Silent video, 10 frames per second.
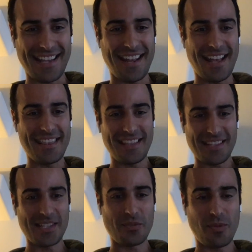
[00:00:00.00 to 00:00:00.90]
And I think
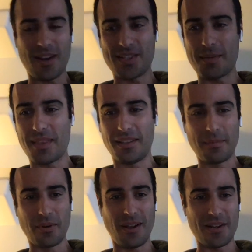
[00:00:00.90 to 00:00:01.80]
this is where some of the
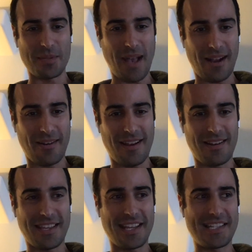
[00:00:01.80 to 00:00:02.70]
liberal arts
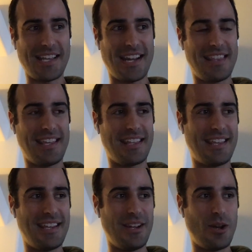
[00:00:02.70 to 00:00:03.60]
background kicks in. I think
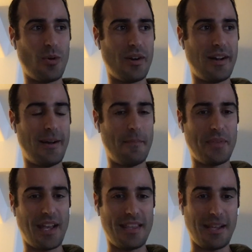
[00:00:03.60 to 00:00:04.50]
that,
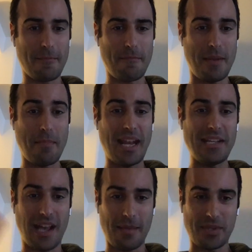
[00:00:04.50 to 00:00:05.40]
I think in many
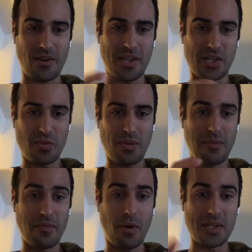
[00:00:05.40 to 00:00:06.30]
times in our history,
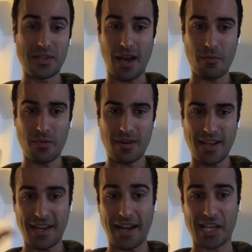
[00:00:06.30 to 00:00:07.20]
we've always thought we're
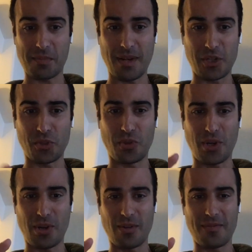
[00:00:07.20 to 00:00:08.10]
at an exponential
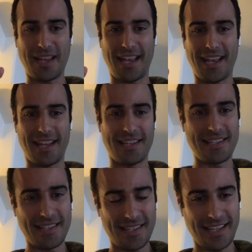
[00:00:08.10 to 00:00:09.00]
curve and
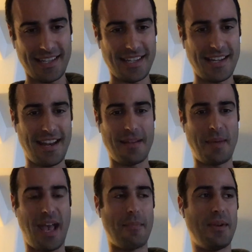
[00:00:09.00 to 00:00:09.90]
it didn't end up
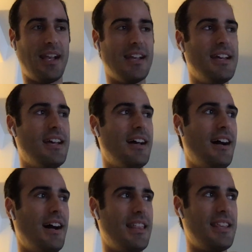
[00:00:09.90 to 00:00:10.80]
happening.
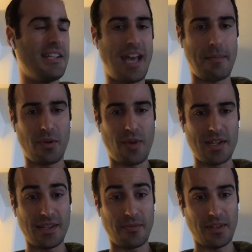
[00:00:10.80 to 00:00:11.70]
Things happen
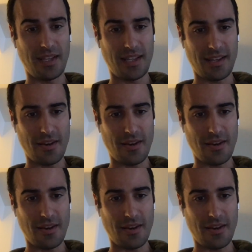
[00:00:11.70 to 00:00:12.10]
quite differently.